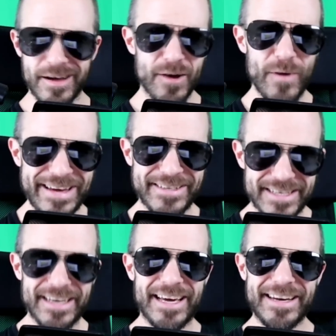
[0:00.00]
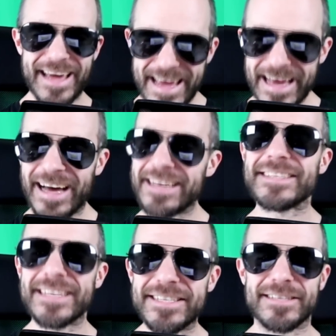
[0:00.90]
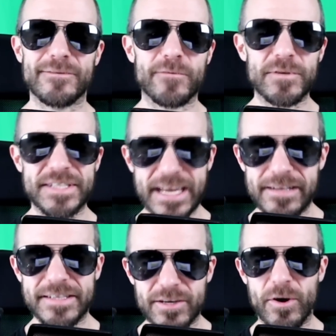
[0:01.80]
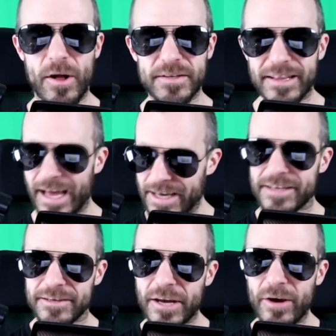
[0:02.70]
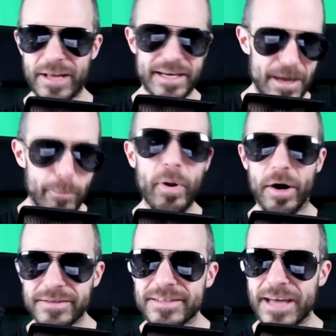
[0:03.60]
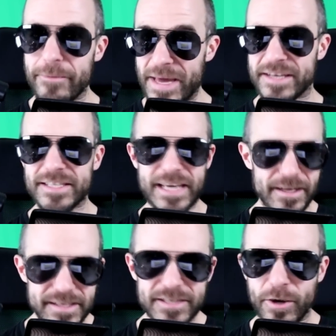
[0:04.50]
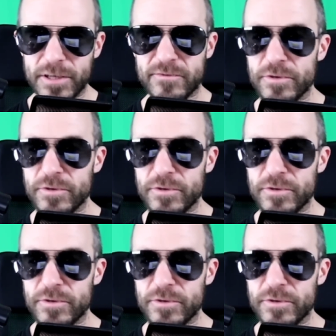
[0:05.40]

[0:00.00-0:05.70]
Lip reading: Wait. An AI assistant for sales calls. Like, you know, like a bot that makes sales calls for,